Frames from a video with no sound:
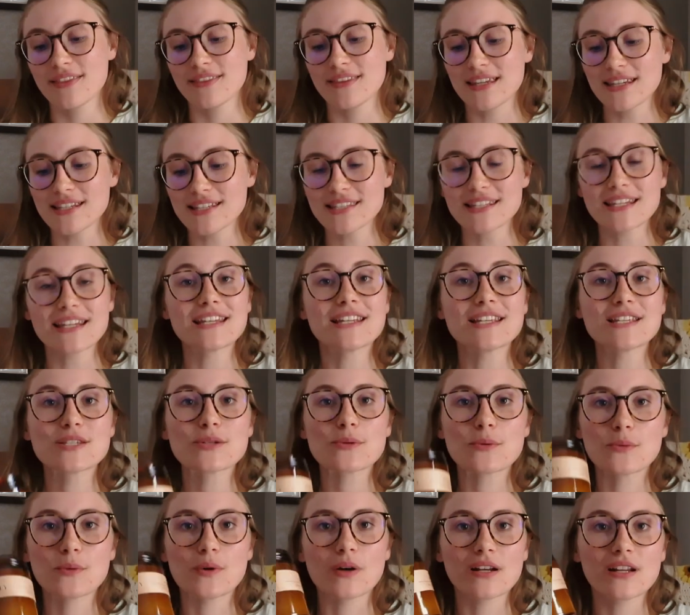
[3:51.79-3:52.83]
This is
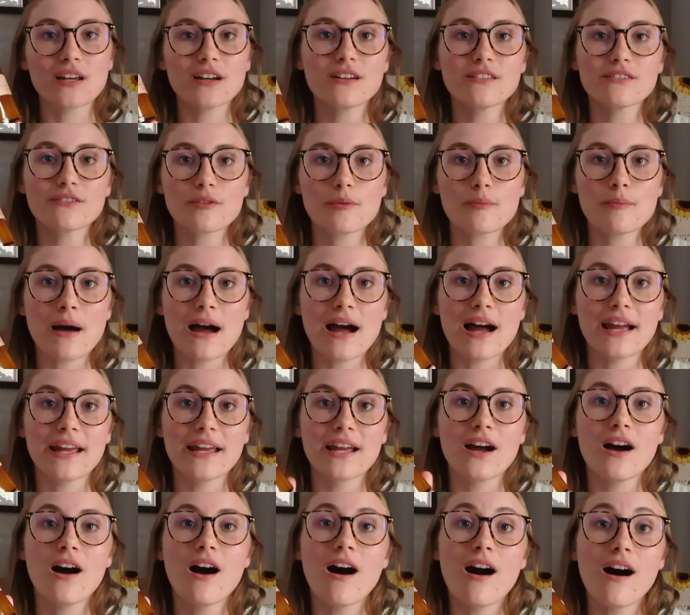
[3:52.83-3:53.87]
one of
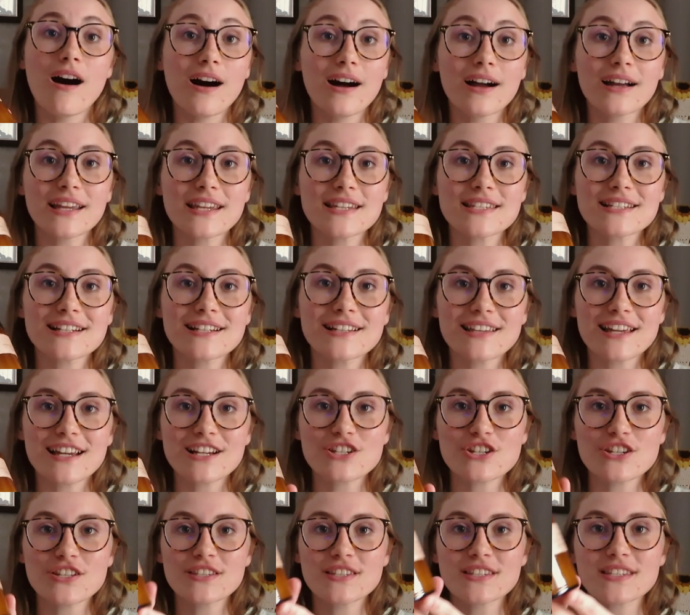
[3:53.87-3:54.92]
my August
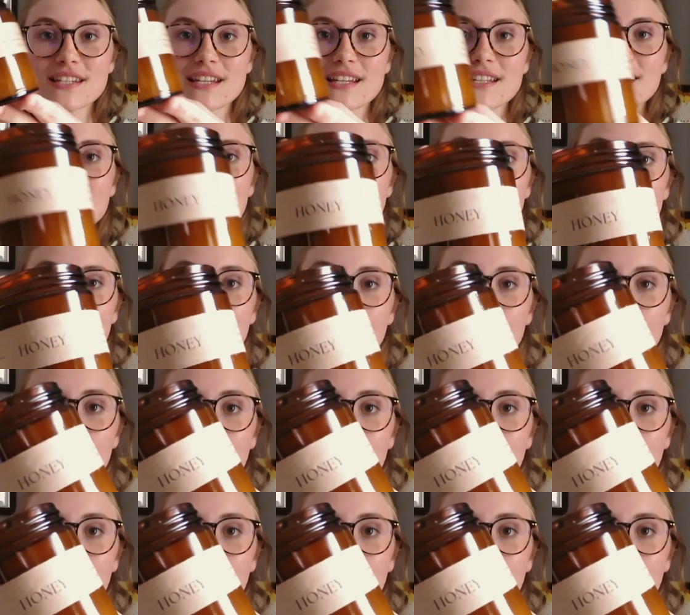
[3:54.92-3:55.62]
collection scents,